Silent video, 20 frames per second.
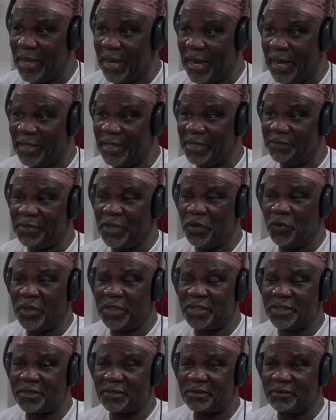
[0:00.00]
and if they
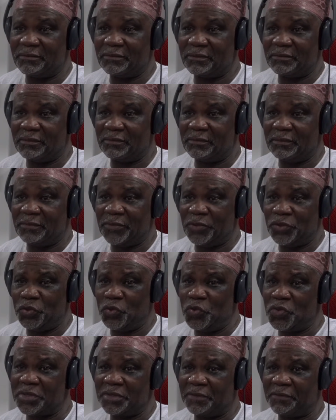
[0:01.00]
want to
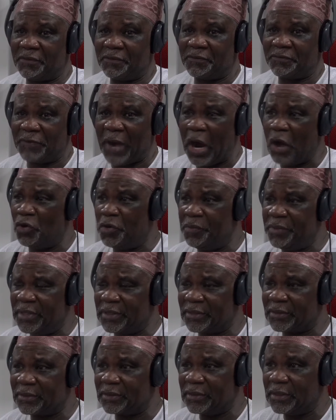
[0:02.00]
use foul
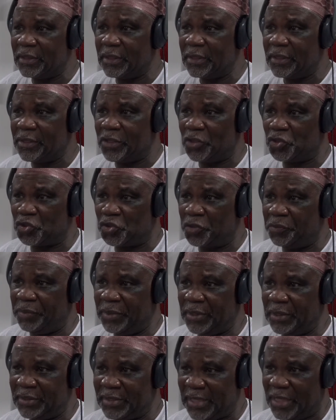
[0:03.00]
means, they should
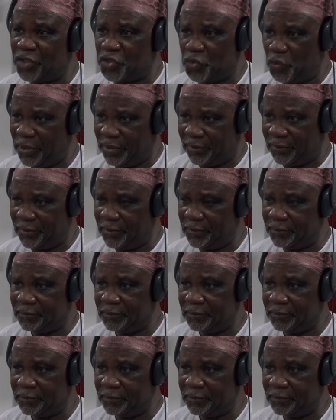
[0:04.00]
be dealt with.